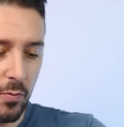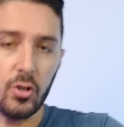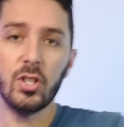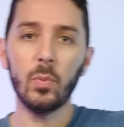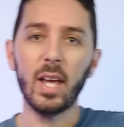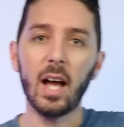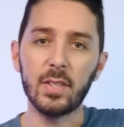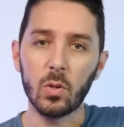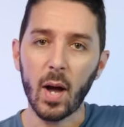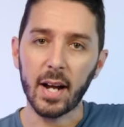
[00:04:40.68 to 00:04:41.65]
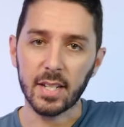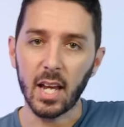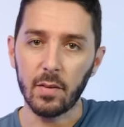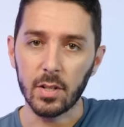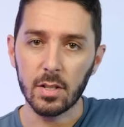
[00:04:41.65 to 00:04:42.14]
version that we have is the wax
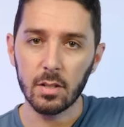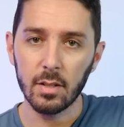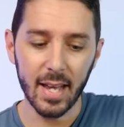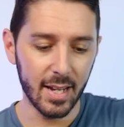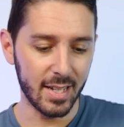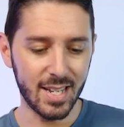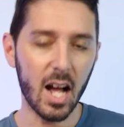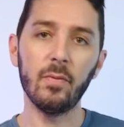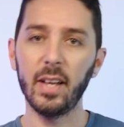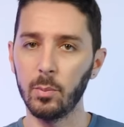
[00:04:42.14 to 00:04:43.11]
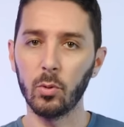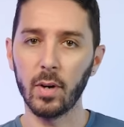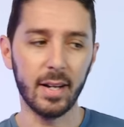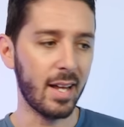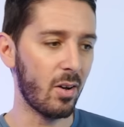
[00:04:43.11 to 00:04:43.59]
canvas, and it's not available
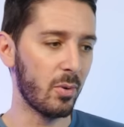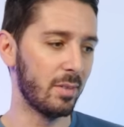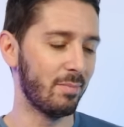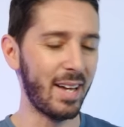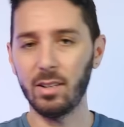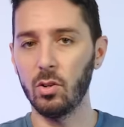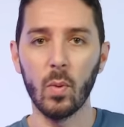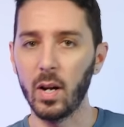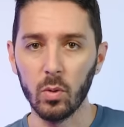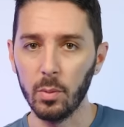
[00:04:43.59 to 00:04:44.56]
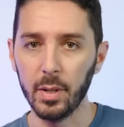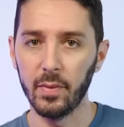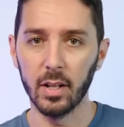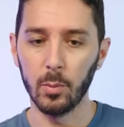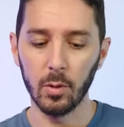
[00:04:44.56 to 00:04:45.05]
right now, and I don't know when it will be
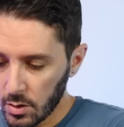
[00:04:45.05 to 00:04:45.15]
available.